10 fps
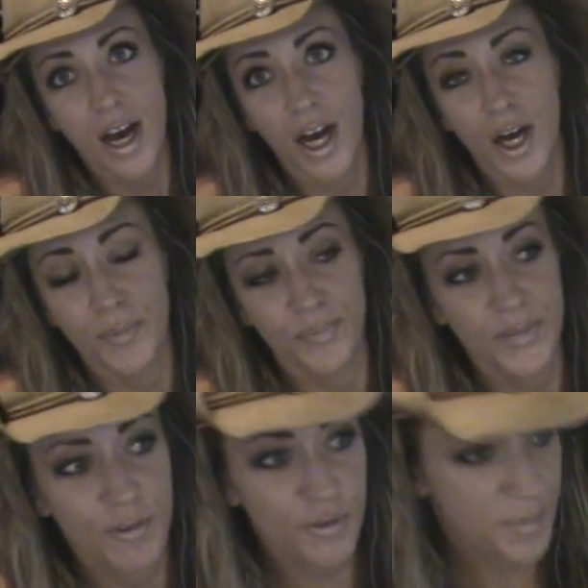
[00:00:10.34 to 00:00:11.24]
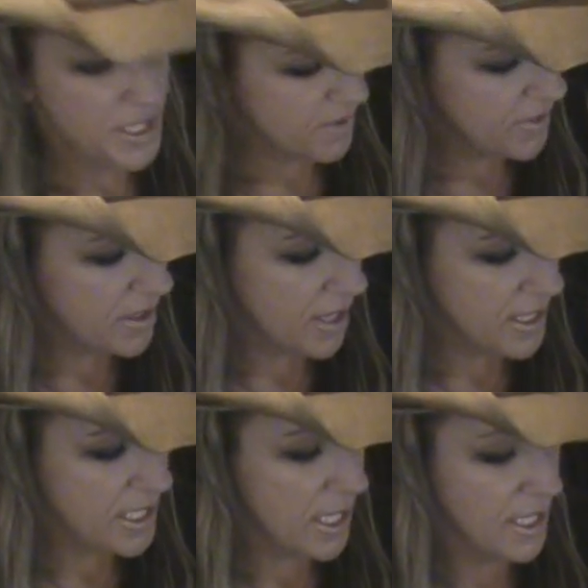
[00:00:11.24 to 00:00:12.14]
um, for MizFit and
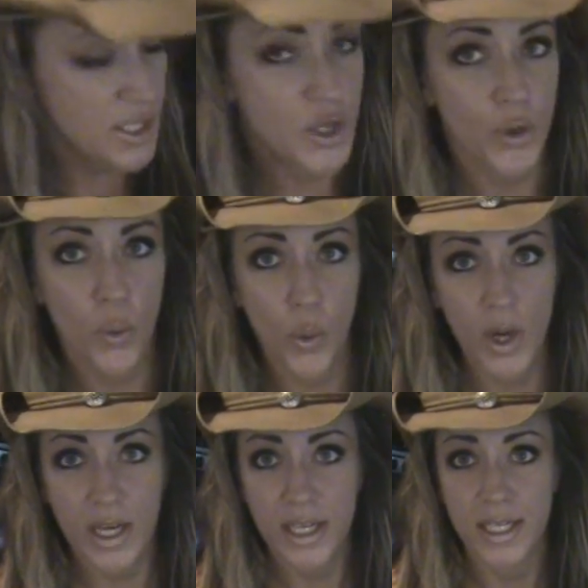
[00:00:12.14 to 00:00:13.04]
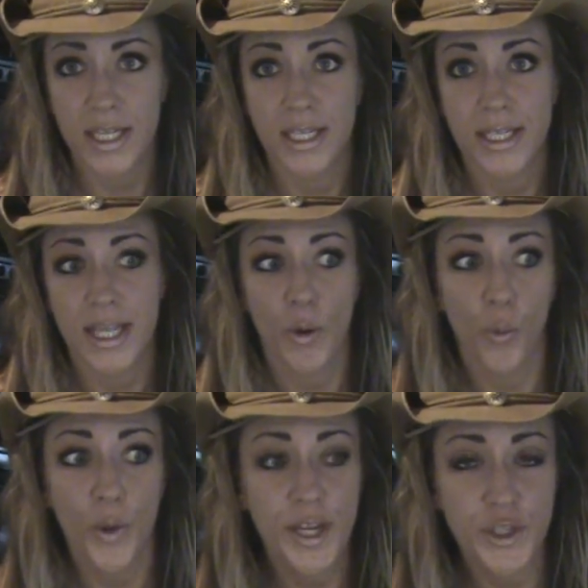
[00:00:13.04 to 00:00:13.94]
I to answer what it is
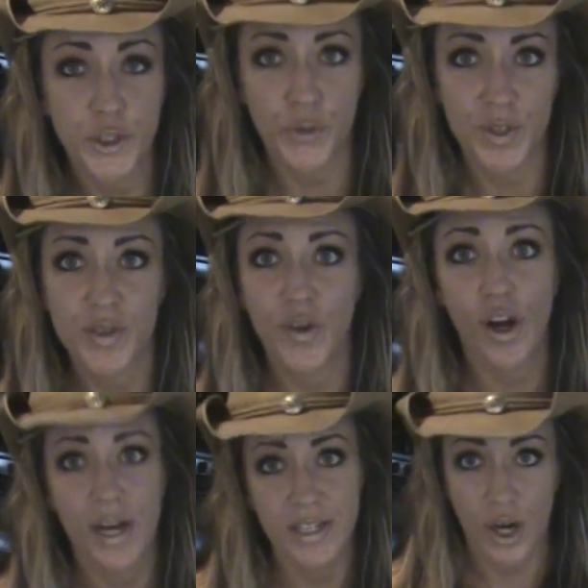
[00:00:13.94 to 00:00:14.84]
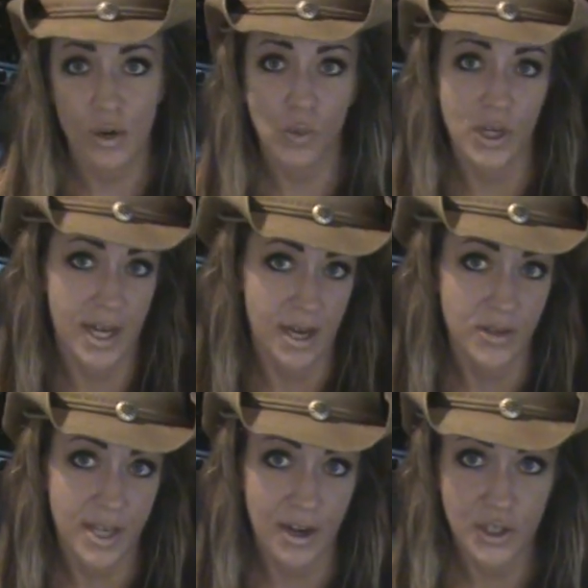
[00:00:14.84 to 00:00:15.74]
that we do as far as our
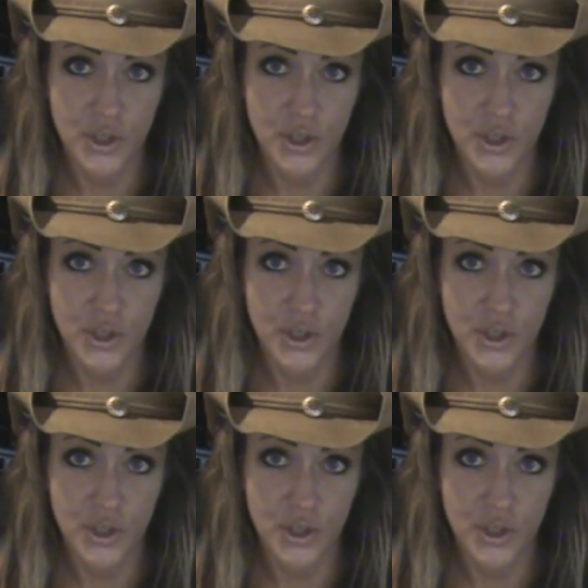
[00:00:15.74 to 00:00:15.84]
workout and our